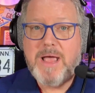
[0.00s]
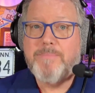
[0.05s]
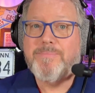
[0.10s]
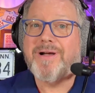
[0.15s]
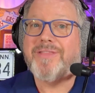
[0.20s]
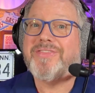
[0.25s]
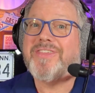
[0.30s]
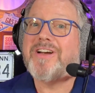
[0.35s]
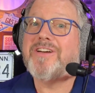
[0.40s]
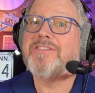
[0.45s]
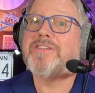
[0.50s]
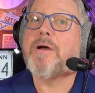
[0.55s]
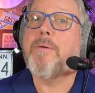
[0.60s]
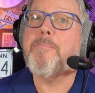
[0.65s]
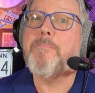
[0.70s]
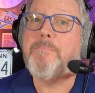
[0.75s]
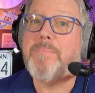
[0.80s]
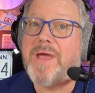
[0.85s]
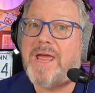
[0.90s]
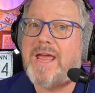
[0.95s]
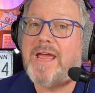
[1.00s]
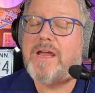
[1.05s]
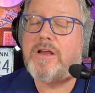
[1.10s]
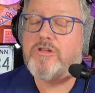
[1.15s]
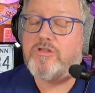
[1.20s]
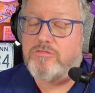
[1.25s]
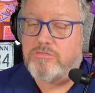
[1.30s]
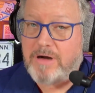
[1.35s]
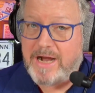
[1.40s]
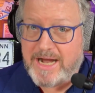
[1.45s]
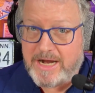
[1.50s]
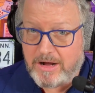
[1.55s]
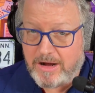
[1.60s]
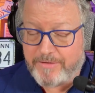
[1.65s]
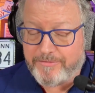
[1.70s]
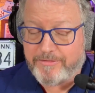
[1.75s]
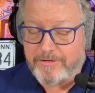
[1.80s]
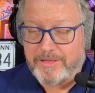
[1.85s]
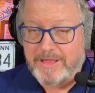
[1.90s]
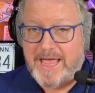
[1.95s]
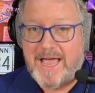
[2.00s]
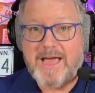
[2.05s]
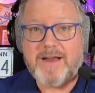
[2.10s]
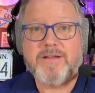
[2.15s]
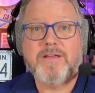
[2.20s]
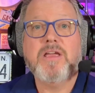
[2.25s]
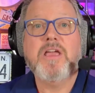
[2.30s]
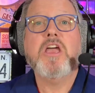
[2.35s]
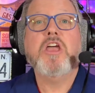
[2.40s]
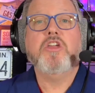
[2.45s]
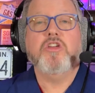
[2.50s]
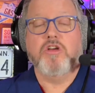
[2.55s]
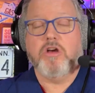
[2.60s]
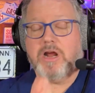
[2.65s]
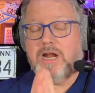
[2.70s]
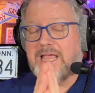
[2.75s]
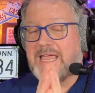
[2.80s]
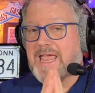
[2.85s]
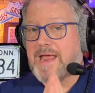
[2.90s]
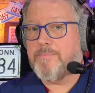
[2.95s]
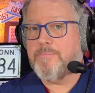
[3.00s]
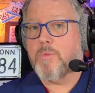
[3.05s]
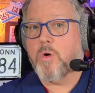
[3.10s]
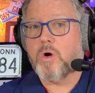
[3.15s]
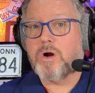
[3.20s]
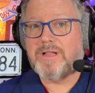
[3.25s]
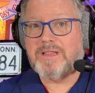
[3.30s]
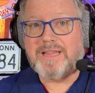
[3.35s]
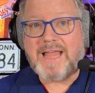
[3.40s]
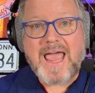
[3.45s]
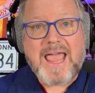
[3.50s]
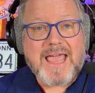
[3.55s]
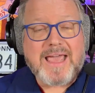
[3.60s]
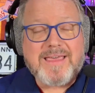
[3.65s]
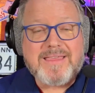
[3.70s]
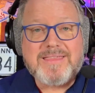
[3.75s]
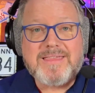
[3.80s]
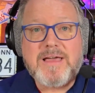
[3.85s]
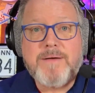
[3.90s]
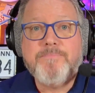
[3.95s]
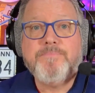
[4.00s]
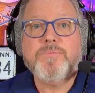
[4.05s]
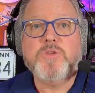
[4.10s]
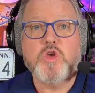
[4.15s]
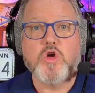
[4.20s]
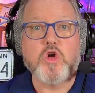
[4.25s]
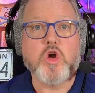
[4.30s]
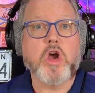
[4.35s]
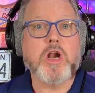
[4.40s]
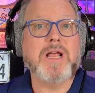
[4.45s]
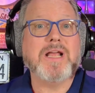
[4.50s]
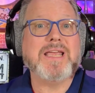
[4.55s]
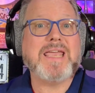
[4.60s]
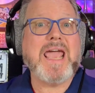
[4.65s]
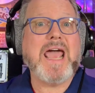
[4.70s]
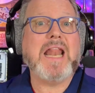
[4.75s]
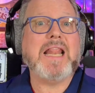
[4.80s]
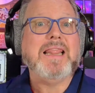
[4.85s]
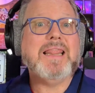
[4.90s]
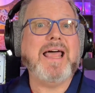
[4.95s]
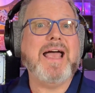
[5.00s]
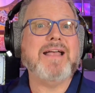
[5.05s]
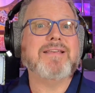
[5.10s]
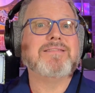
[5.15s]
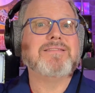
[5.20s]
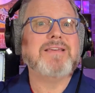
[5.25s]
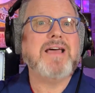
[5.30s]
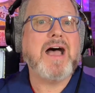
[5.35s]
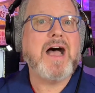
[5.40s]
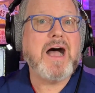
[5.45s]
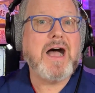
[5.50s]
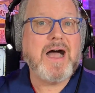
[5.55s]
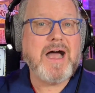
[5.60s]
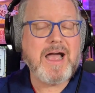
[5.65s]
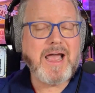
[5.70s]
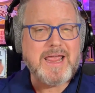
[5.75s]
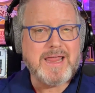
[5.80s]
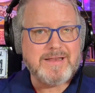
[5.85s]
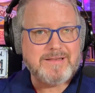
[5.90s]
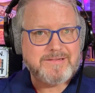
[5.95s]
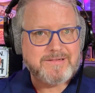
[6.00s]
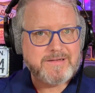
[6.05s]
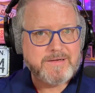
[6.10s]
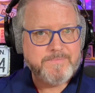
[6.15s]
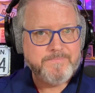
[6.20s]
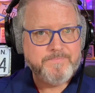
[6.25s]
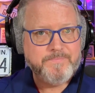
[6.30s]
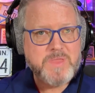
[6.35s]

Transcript: But there's a big trade-off for that. You're going to get more length, you're going to get less height.